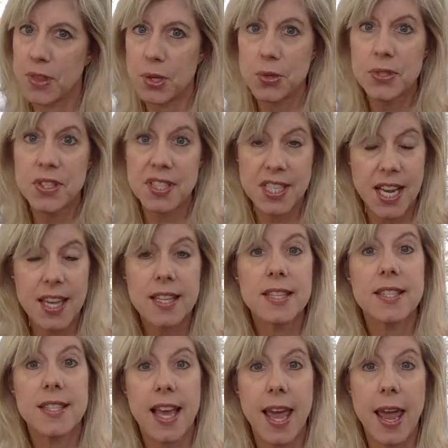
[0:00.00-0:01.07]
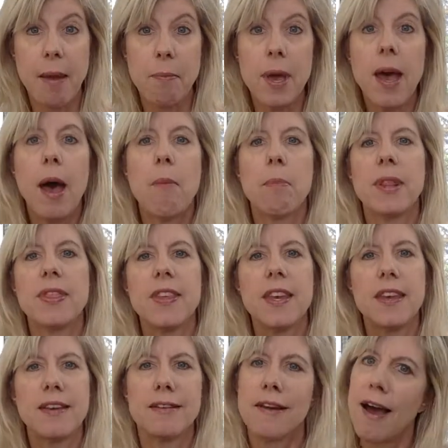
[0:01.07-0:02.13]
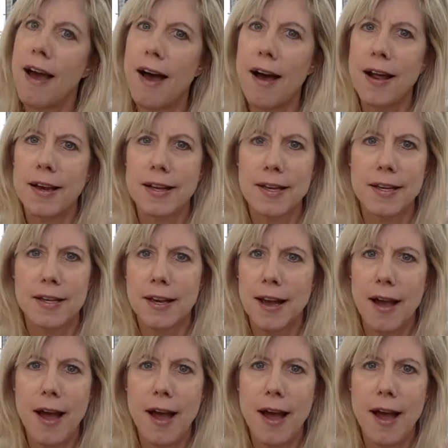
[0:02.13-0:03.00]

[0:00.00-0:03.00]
stay the same. But then on a